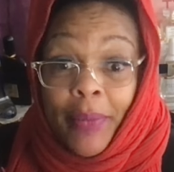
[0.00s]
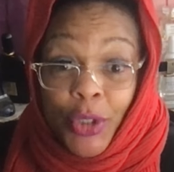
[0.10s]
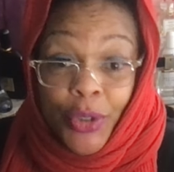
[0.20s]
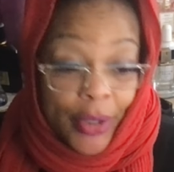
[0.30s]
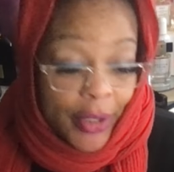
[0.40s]
Do
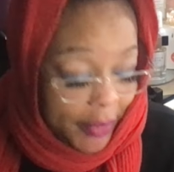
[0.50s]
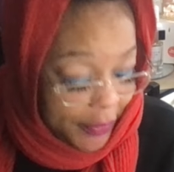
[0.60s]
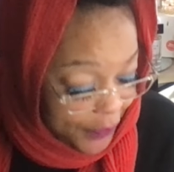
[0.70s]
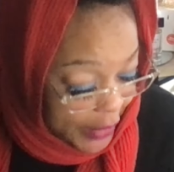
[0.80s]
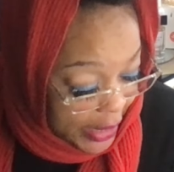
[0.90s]
you hear me?
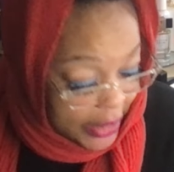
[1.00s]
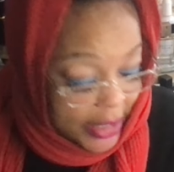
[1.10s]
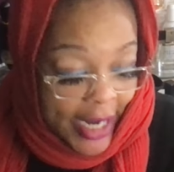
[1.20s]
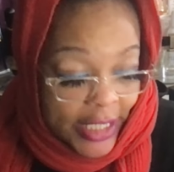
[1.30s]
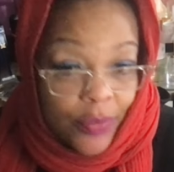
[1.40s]

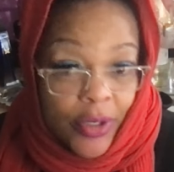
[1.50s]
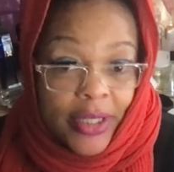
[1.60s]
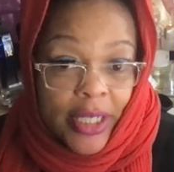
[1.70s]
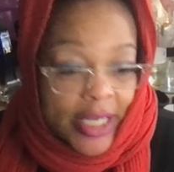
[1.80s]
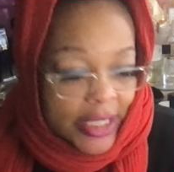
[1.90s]
Next one on
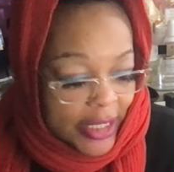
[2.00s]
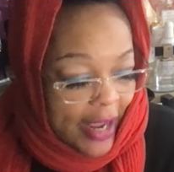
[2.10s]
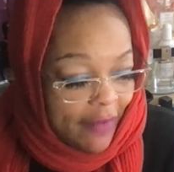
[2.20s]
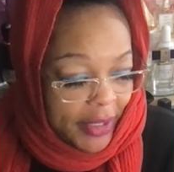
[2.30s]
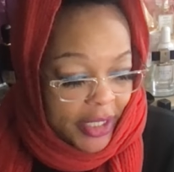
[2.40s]
the list that
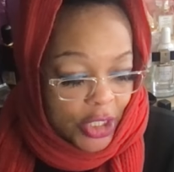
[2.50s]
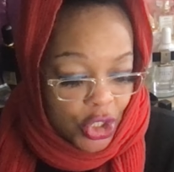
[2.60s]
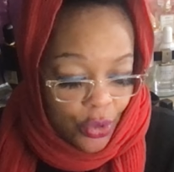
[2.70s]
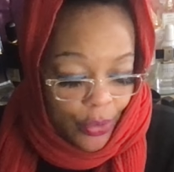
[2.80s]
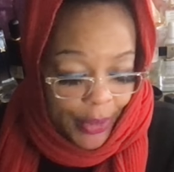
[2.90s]
I've been
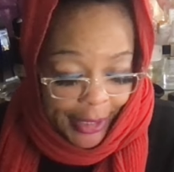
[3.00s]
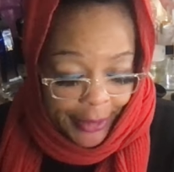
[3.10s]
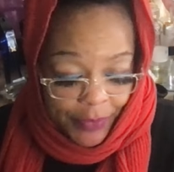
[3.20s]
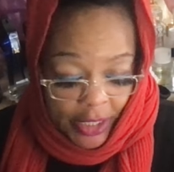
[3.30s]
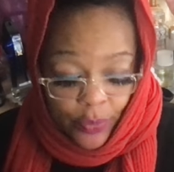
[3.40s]

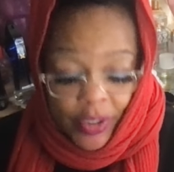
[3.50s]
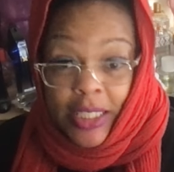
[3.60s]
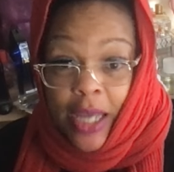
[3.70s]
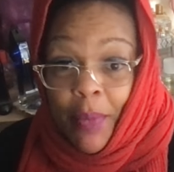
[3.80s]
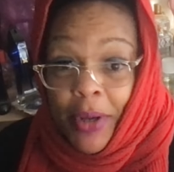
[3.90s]
enjoying. This one is
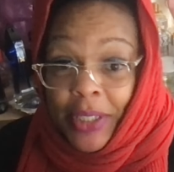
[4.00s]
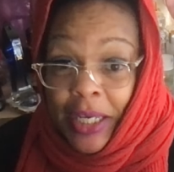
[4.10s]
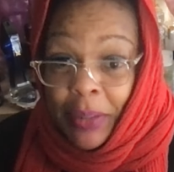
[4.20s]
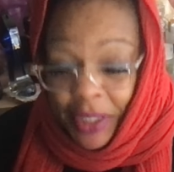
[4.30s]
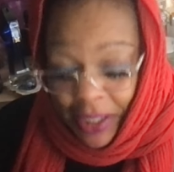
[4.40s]
almost
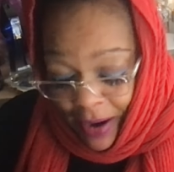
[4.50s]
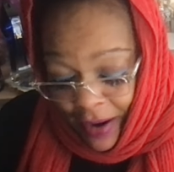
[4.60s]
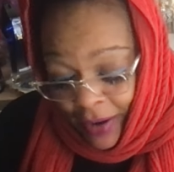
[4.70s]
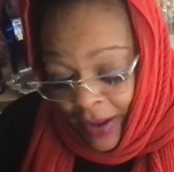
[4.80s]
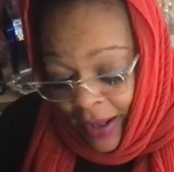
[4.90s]
empty,
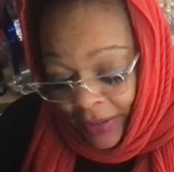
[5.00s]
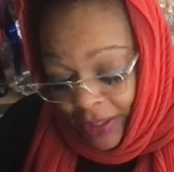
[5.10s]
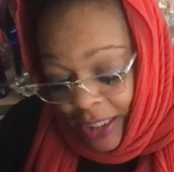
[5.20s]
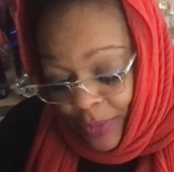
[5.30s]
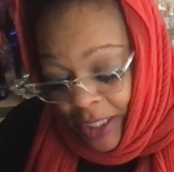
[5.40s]
y'all.
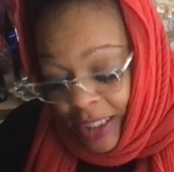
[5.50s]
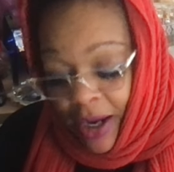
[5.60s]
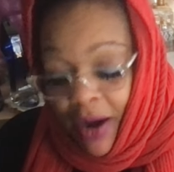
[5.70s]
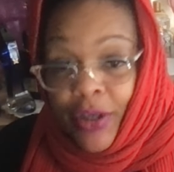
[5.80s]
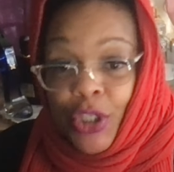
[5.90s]
This one is
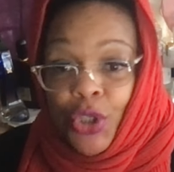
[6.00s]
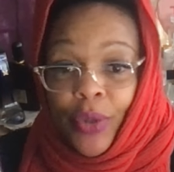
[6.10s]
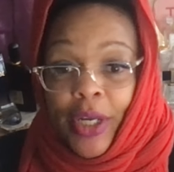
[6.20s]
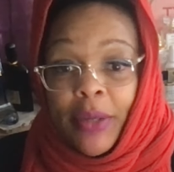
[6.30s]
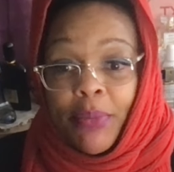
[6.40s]
called
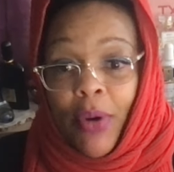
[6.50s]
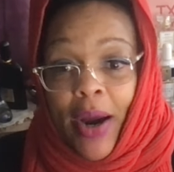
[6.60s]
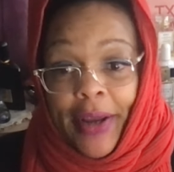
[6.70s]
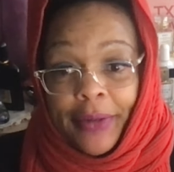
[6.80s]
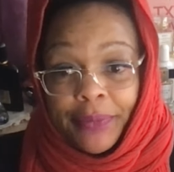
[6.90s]
Dream Bright.